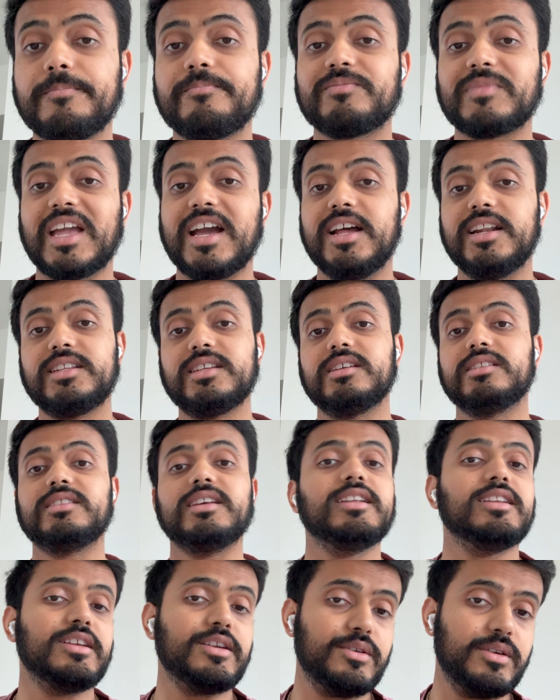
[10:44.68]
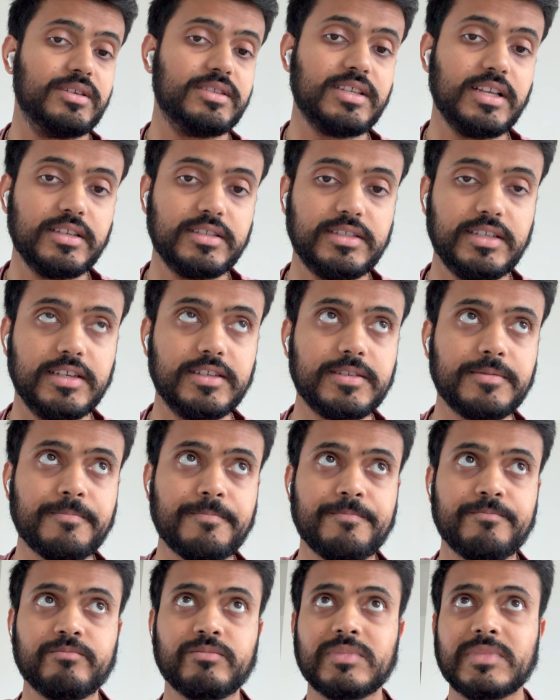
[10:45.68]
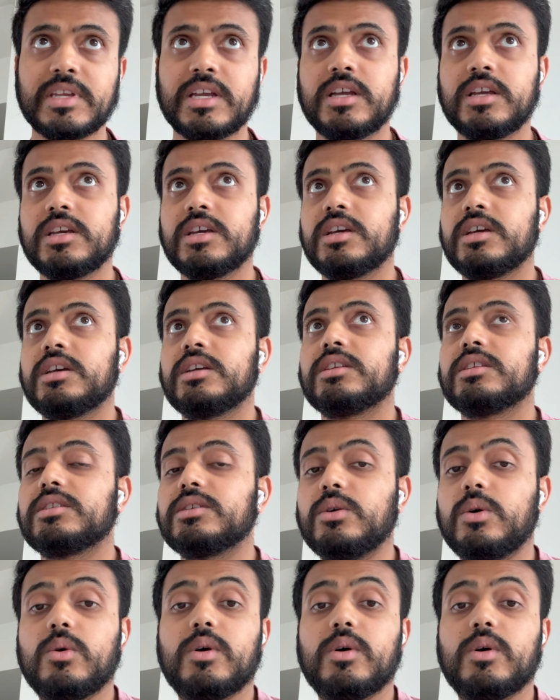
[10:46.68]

at 10 degrees Celsius. So